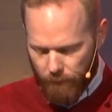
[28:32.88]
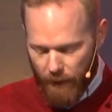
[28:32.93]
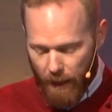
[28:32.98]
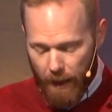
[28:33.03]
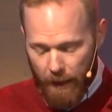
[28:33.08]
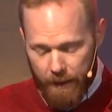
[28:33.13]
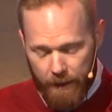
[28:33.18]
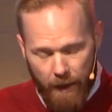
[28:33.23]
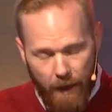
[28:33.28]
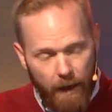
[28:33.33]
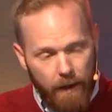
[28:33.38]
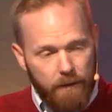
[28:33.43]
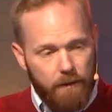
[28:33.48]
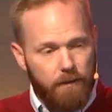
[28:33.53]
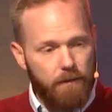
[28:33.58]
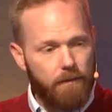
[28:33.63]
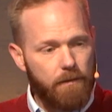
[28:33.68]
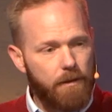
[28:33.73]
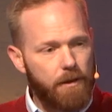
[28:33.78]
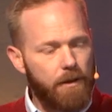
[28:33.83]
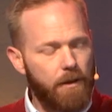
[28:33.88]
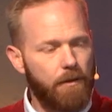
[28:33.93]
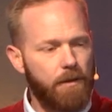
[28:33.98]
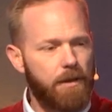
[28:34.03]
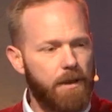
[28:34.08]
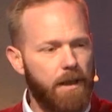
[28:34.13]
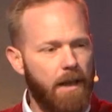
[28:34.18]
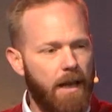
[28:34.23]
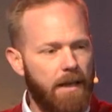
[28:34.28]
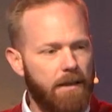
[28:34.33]
And yet, still
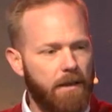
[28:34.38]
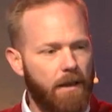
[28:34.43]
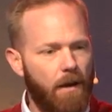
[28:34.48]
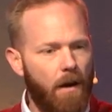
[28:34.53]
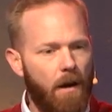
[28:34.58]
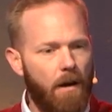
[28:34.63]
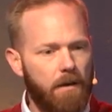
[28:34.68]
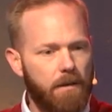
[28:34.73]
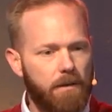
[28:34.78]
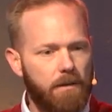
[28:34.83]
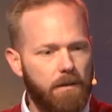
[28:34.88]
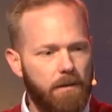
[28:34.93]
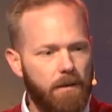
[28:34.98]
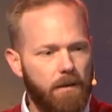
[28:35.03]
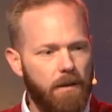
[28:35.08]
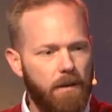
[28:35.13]
sin has a cost,